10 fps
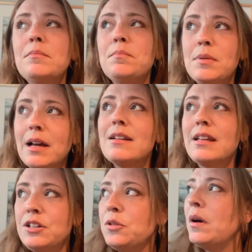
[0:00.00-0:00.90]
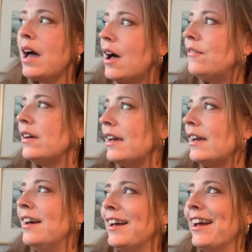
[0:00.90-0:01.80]
Because I do have
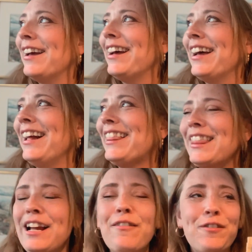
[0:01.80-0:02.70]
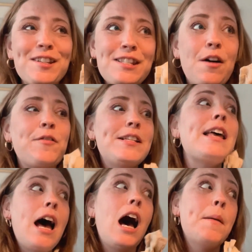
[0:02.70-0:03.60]
a thing for
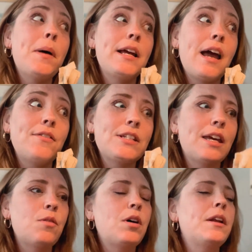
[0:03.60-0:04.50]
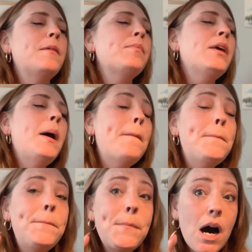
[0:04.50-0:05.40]
stuffies, I might have to get one.
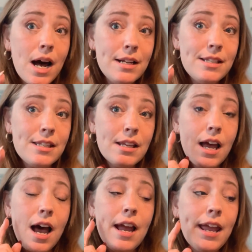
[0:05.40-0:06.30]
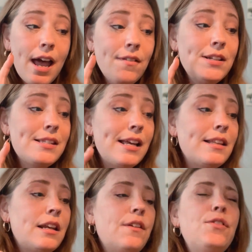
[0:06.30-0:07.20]
But I have to
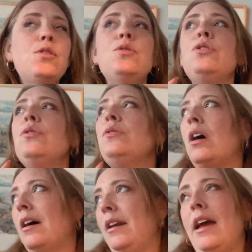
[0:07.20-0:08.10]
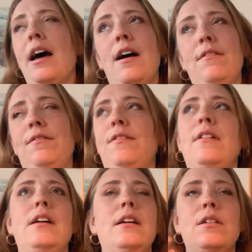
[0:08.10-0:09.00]
say that if you do not have
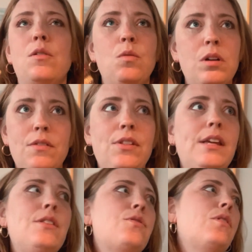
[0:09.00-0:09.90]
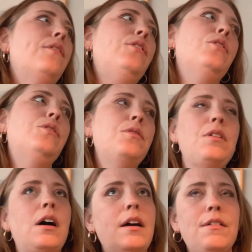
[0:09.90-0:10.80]
one of these, or if you do
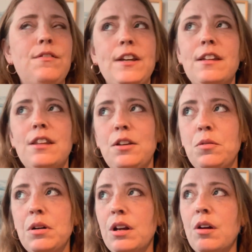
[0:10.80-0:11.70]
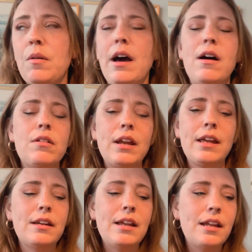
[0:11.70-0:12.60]
not feel that you want to go out
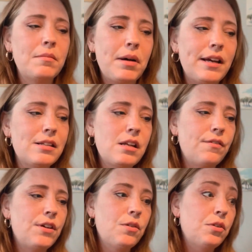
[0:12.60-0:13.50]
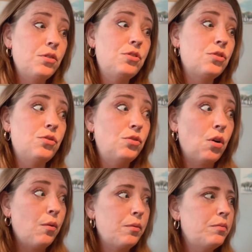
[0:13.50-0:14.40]
and buy a stuffy, or you just don't